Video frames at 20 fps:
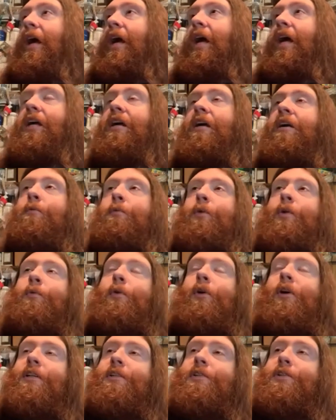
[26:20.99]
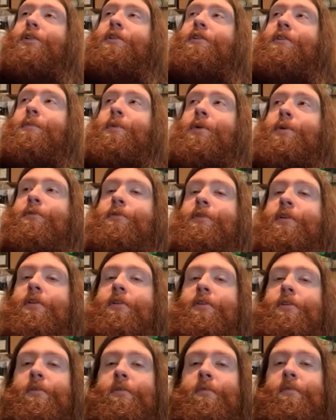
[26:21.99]
And we watched the
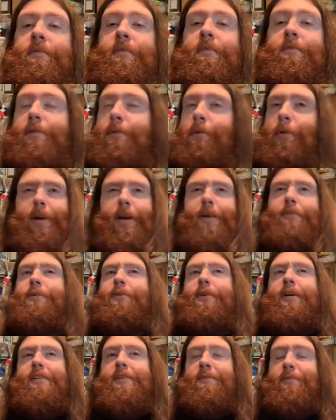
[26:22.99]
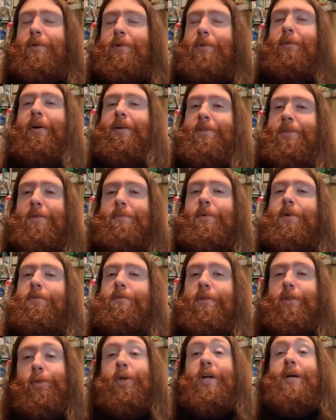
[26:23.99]
movie, for whatever reason, we watched the
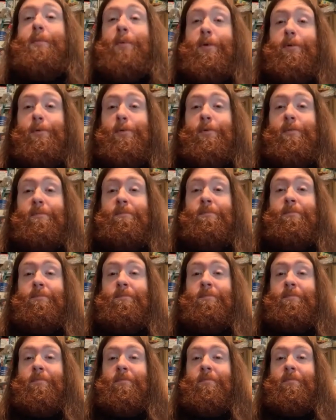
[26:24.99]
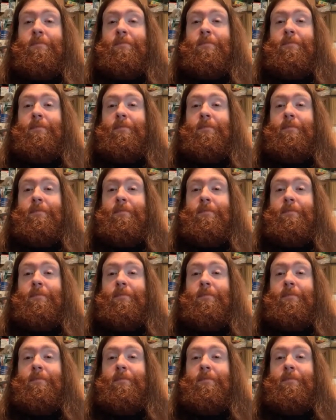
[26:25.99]
movie Tremors. Yeah.